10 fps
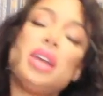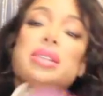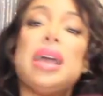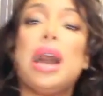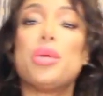
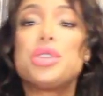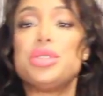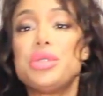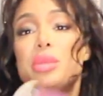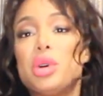Now, when you
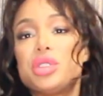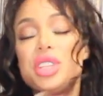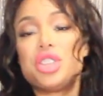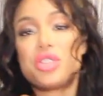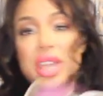do the
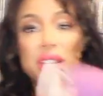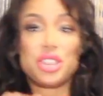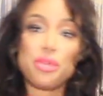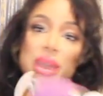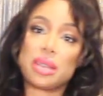multi-strand
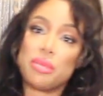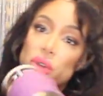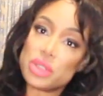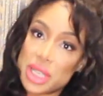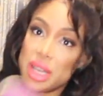and you make the
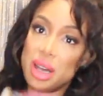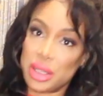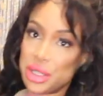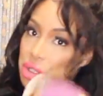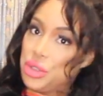
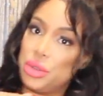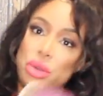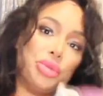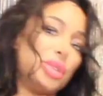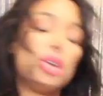multicolors, you
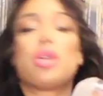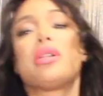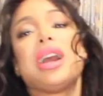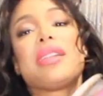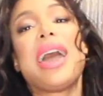only go
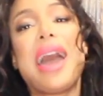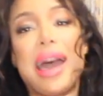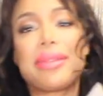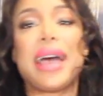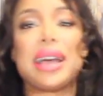around
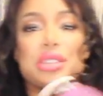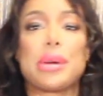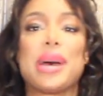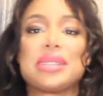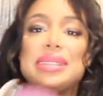half that, so
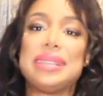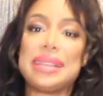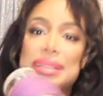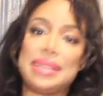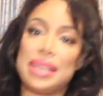about
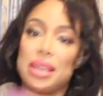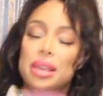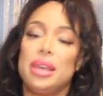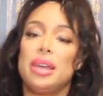60.